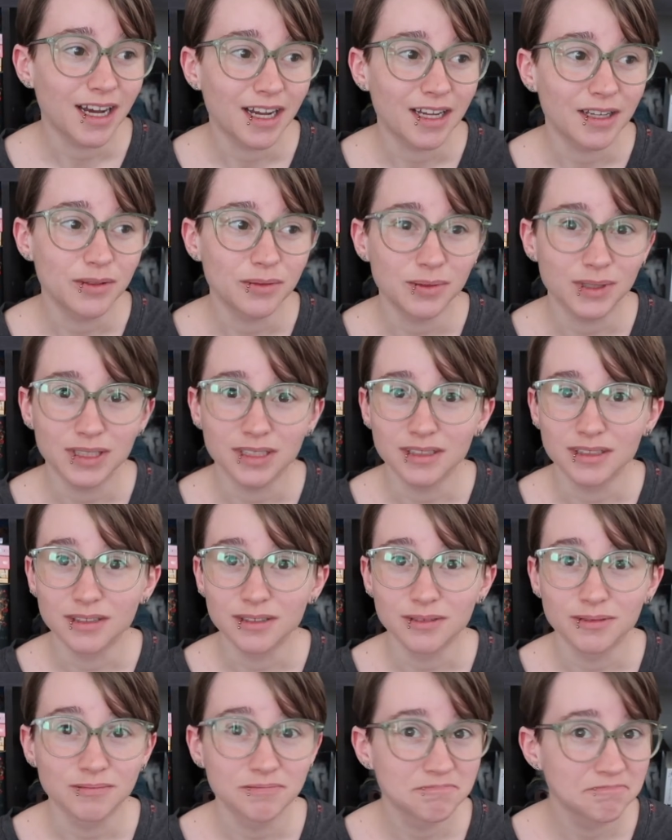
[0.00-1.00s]
I
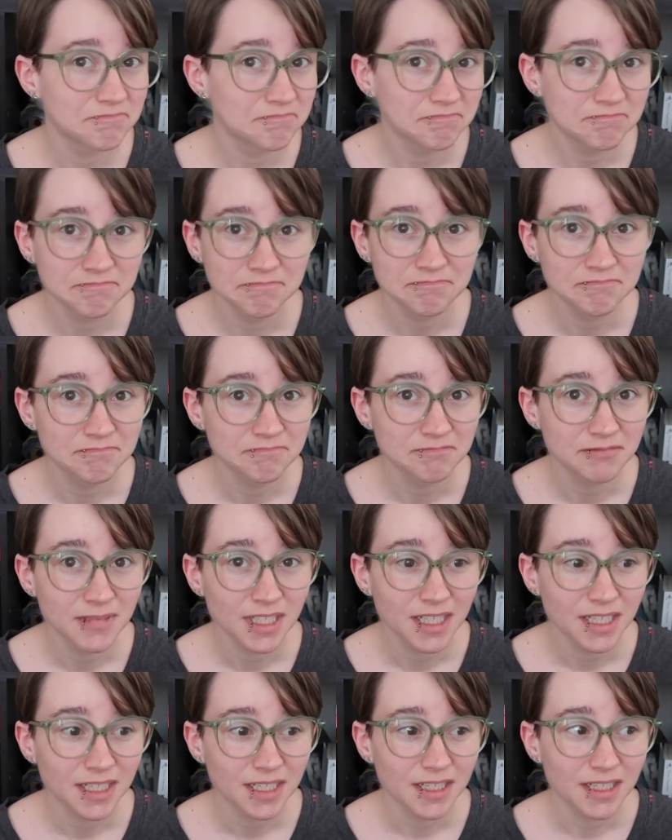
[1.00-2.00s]
will
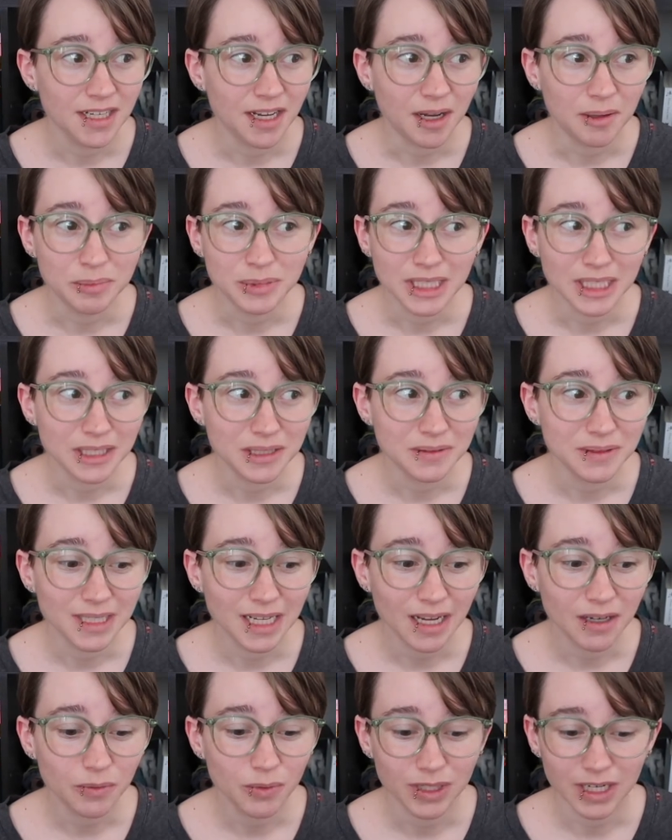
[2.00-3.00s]
update you
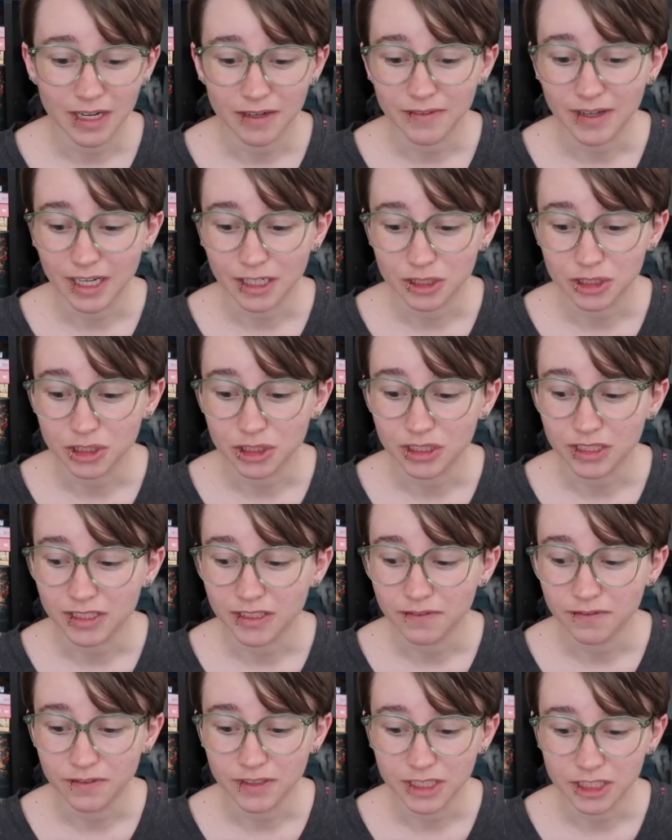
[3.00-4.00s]
again when I've
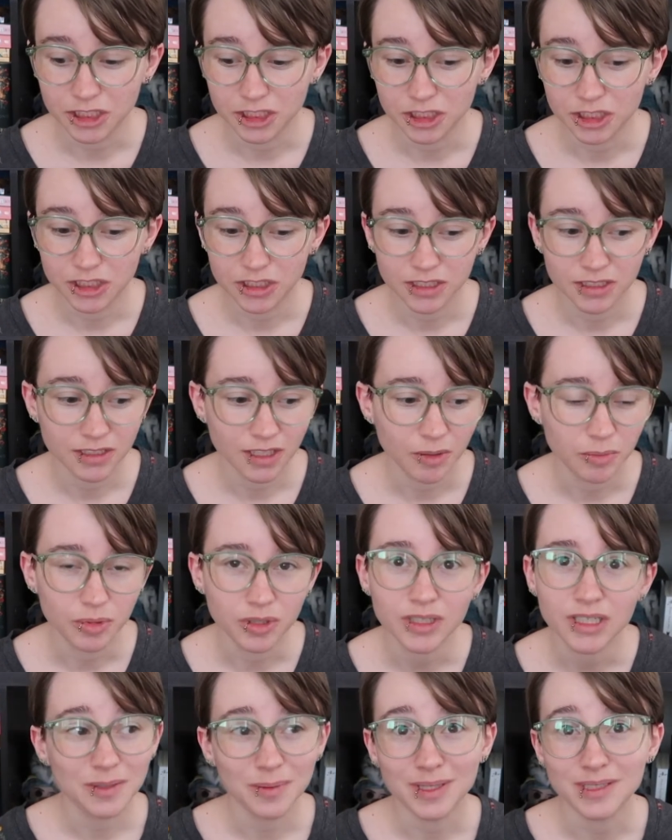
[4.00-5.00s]
actually finished a
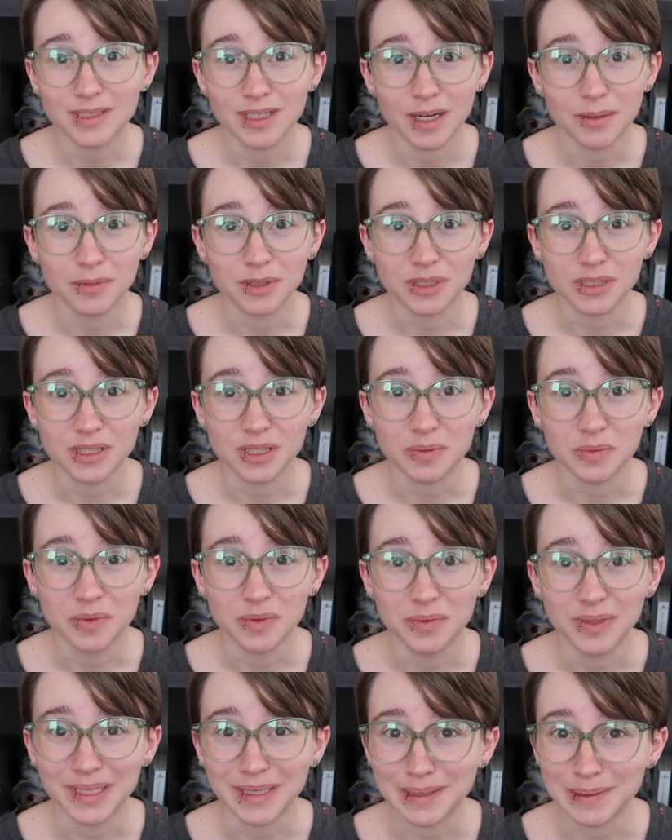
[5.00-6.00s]
book. Depends on how much sleep
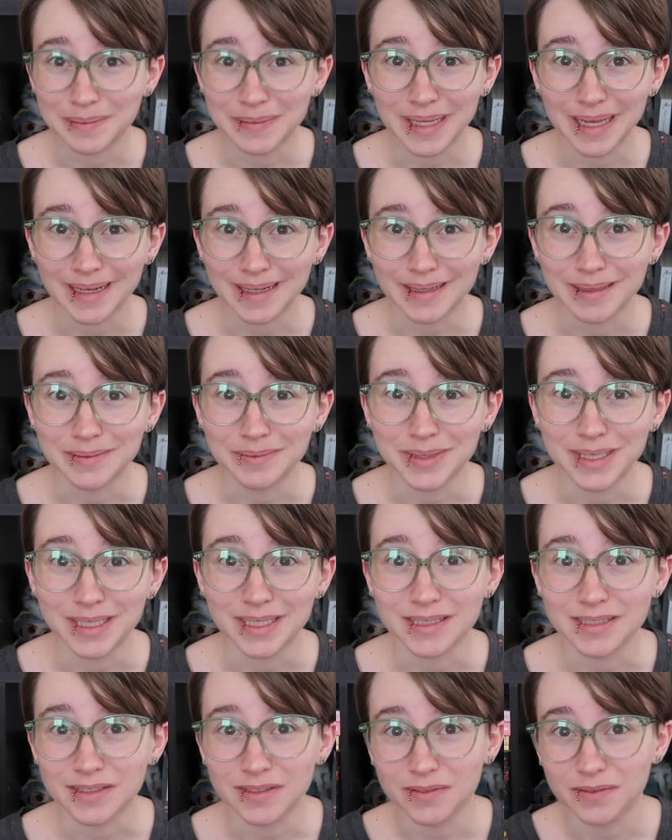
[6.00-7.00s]
we end up getting
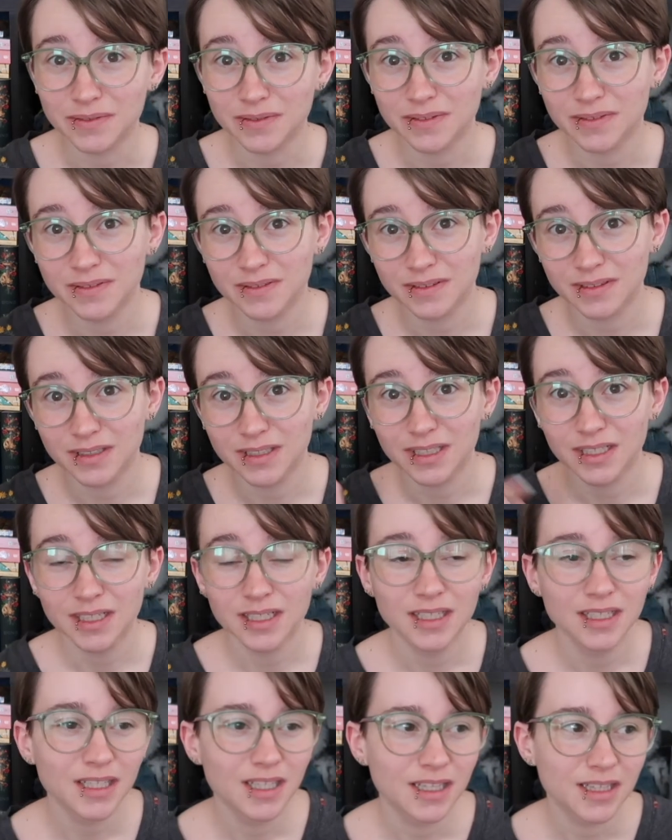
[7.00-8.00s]
because of
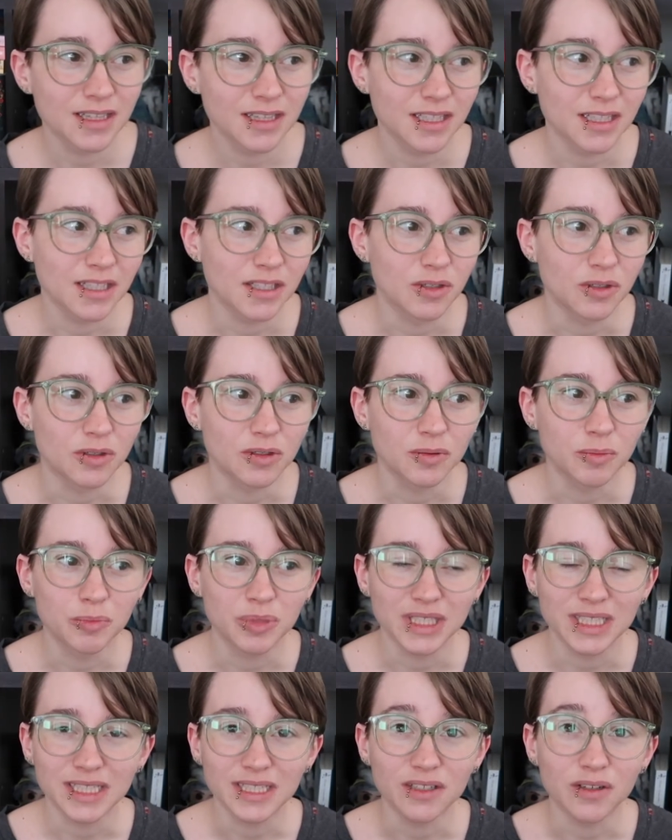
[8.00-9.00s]
the little
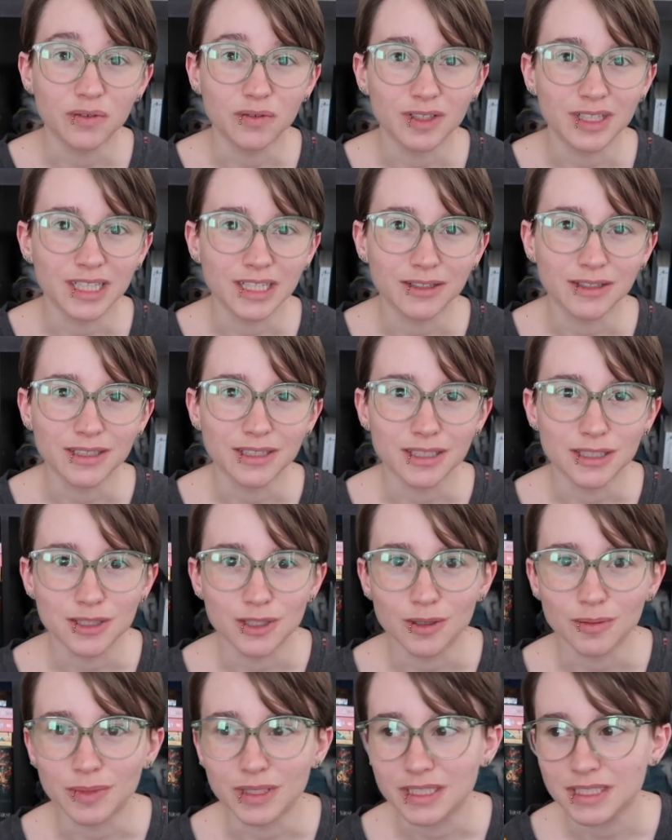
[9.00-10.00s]
being over there that
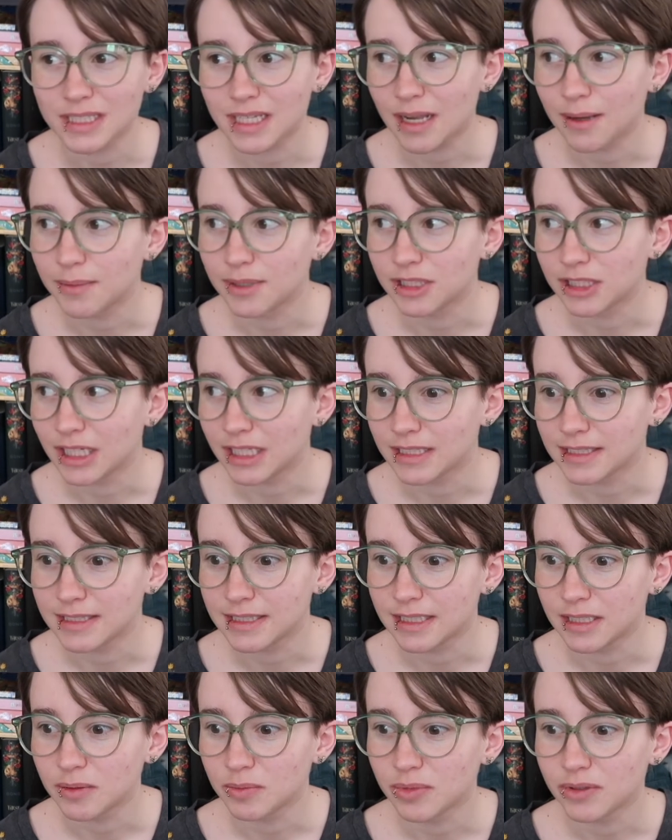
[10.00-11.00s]
determines how much I
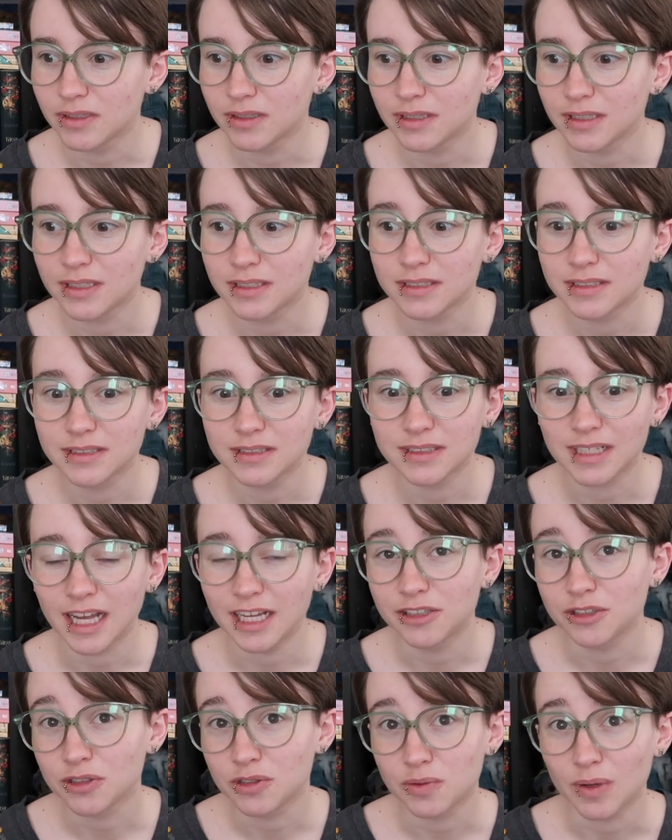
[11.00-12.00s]
sleep. I
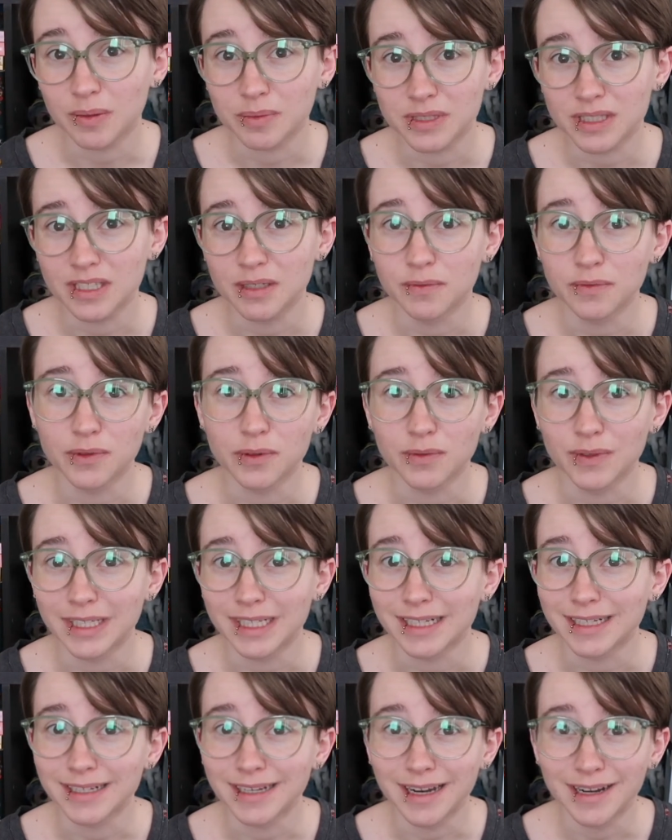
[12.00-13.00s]
just swap sleep for
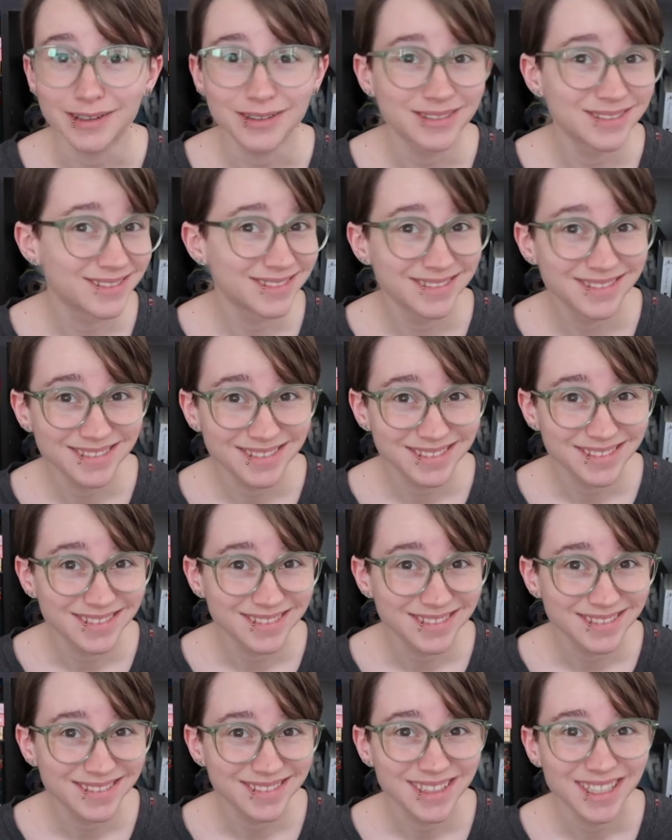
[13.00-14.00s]
reading now.
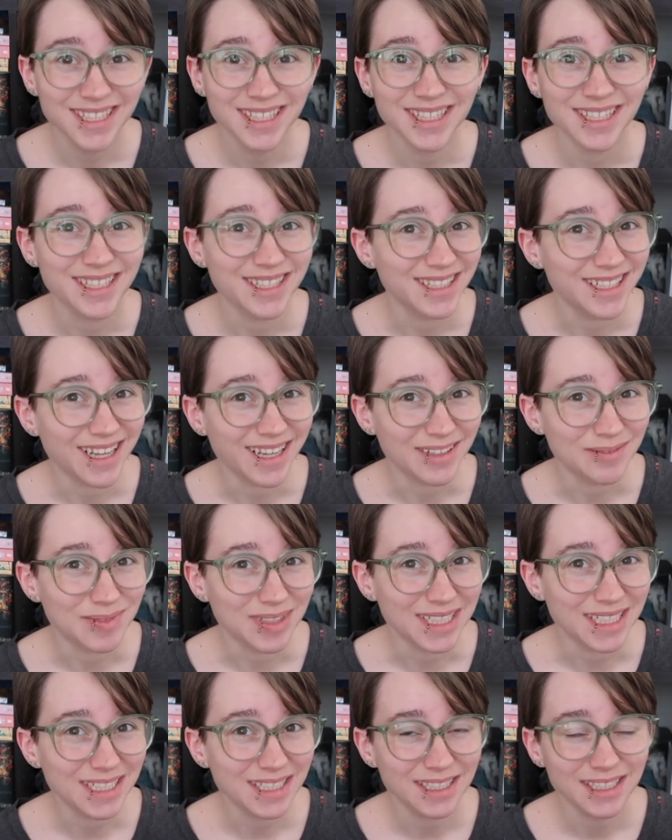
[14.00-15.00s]
Yay
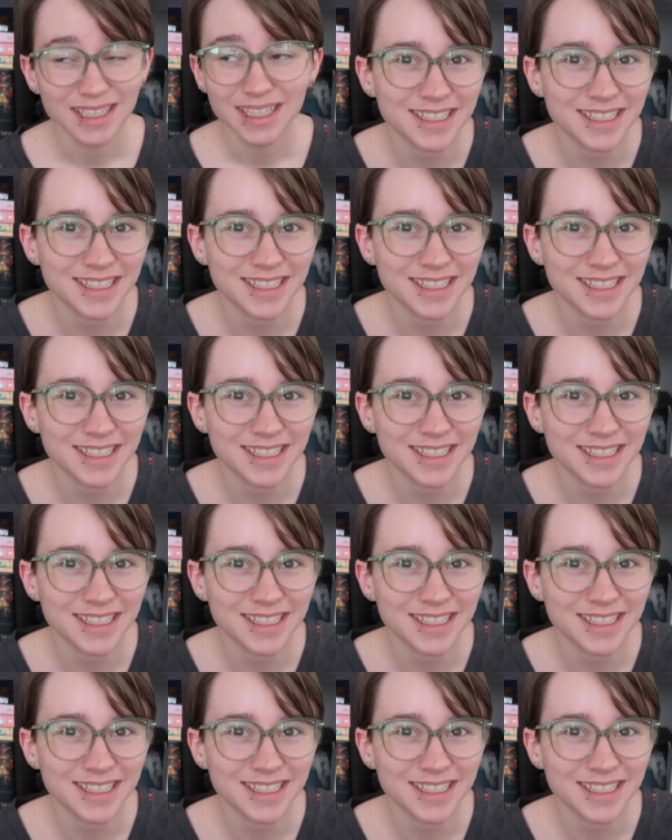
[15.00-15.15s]
me.